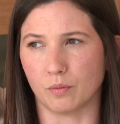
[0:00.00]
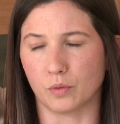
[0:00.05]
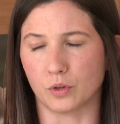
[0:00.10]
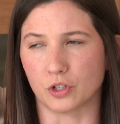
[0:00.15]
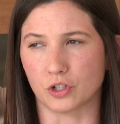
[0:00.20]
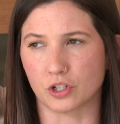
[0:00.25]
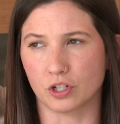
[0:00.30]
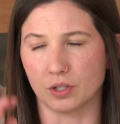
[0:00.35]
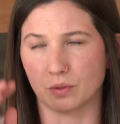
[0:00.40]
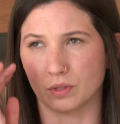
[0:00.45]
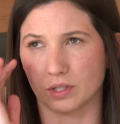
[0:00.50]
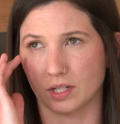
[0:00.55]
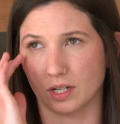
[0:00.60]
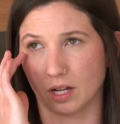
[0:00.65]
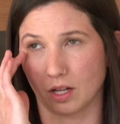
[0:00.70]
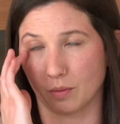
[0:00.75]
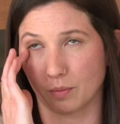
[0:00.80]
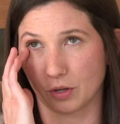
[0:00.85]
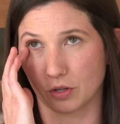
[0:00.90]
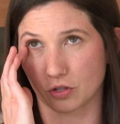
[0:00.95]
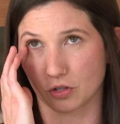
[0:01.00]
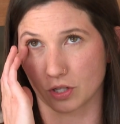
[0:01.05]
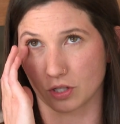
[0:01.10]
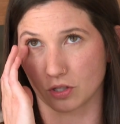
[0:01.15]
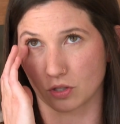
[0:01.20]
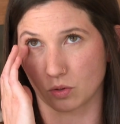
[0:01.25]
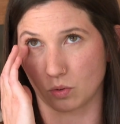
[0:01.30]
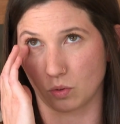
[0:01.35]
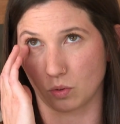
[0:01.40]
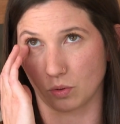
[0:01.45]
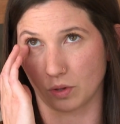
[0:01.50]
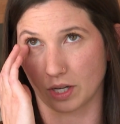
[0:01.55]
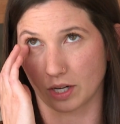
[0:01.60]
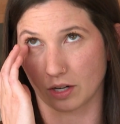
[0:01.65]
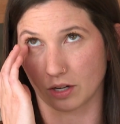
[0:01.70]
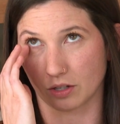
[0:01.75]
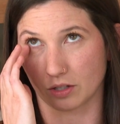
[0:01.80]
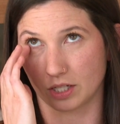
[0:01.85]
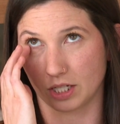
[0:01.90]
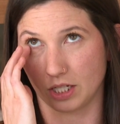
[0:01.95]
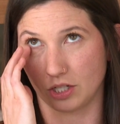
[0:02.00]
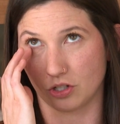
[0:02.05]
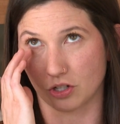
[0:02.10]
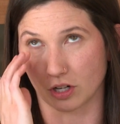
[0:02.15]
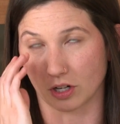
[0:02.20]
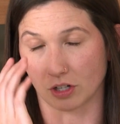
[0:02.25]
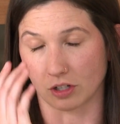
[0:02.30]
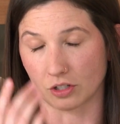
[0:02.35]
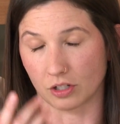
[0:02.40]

when she was in elementary school that her teacher